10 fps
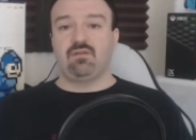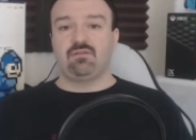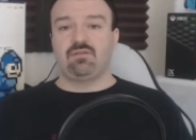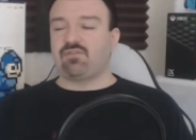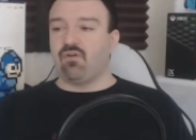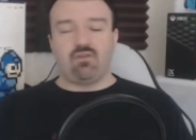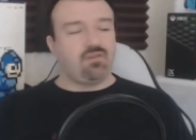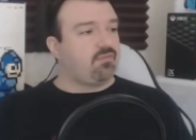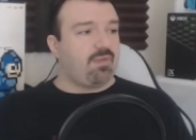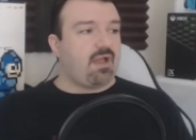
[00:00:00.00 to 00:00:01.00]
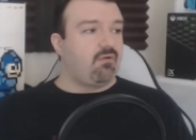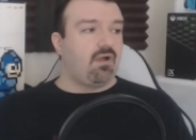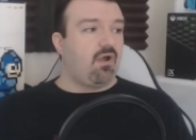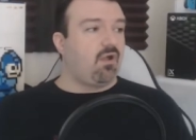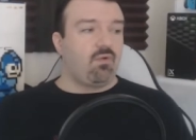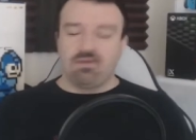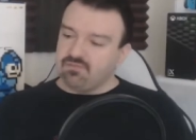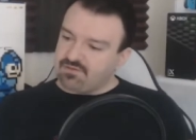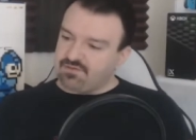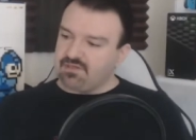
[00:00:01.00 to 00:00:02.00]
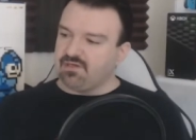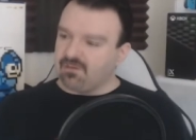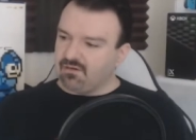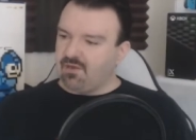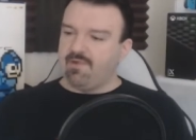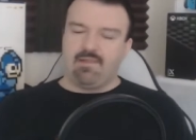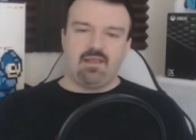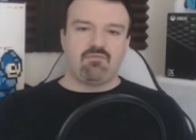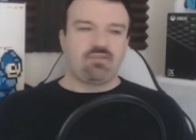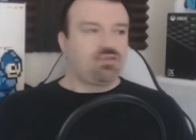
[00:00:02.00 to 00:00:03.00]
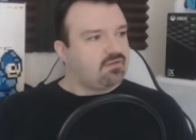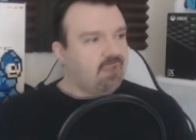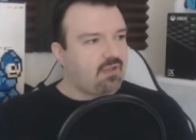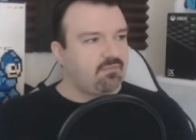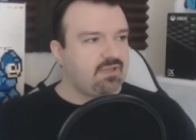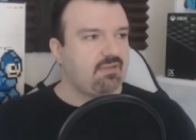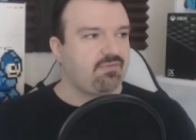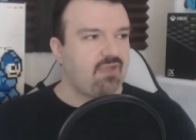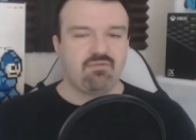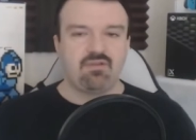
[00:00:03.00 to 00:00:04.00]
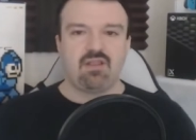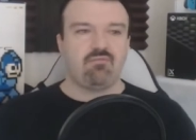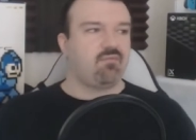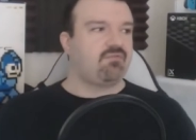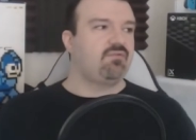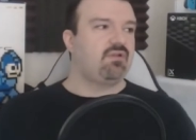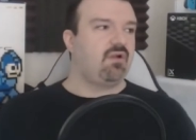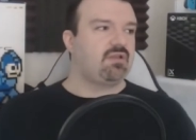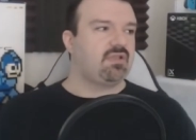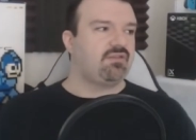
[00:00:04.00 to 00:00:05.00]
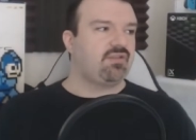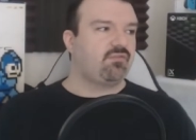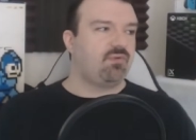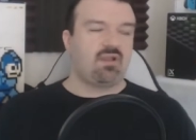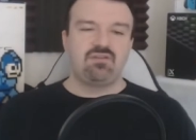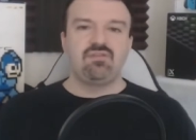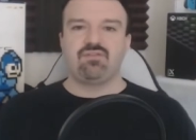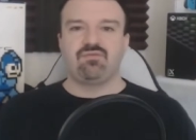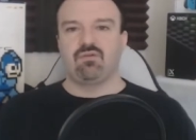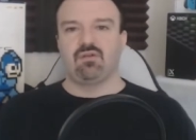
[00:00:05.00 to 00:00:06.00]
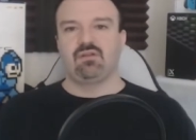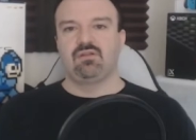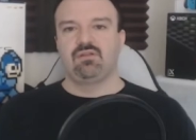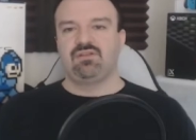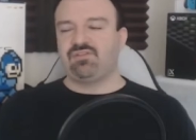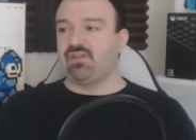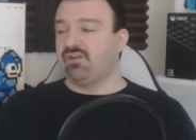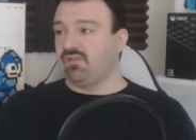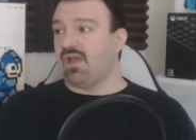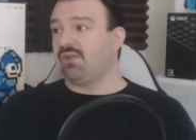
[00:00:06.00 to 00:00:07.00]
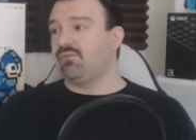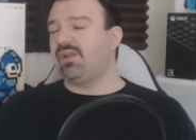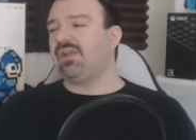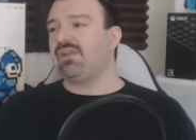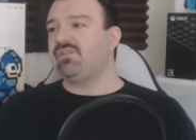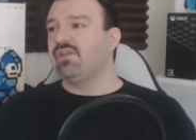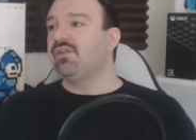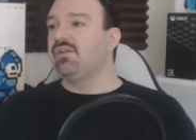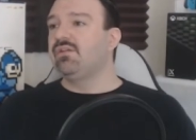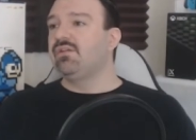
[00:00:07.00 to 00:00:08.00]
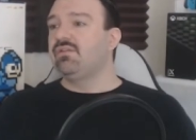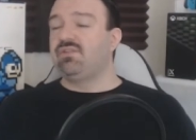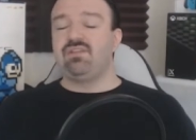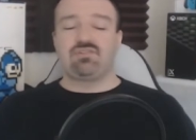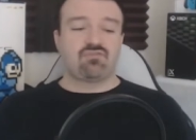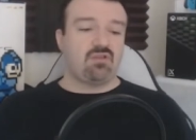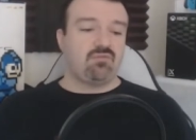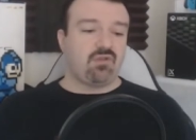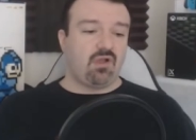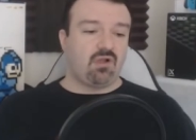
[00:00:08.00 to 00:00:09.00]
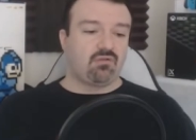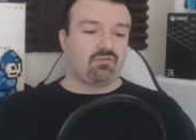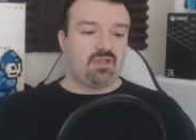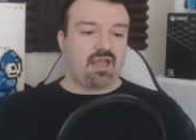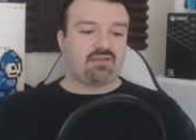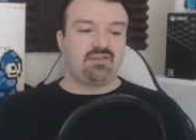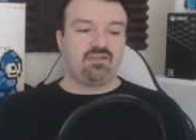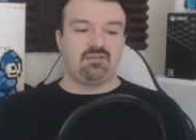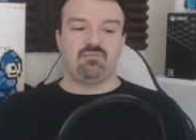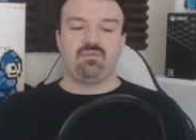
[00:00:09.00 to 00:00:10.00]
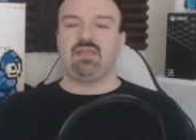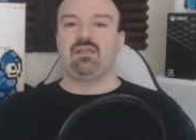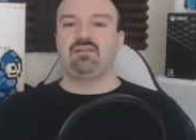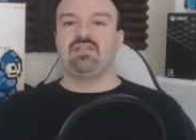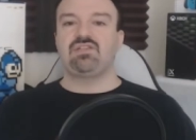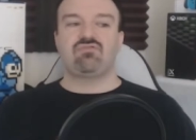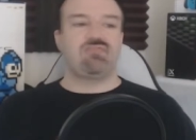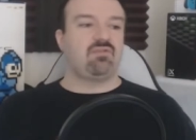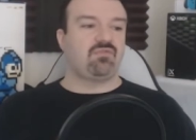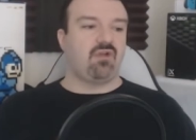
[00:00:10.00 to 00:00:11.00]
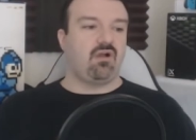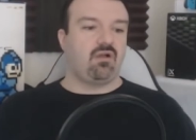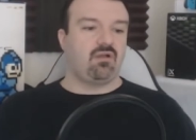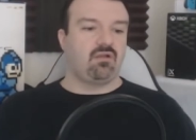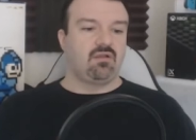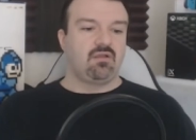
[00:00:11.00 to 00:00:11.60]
That's all it's about. All I want to do is sit here and have a good time with games every day with my viewing audience. That's what I do this for. This, in a lot of ways, these streams are relaxing to me. These streams are,